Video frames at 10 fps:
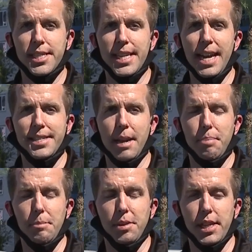Well, today,
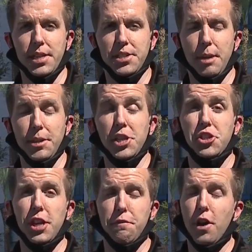Tempe police tell me the
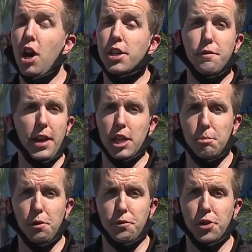chief
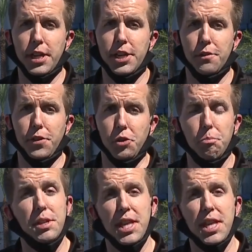unavailable for an interview,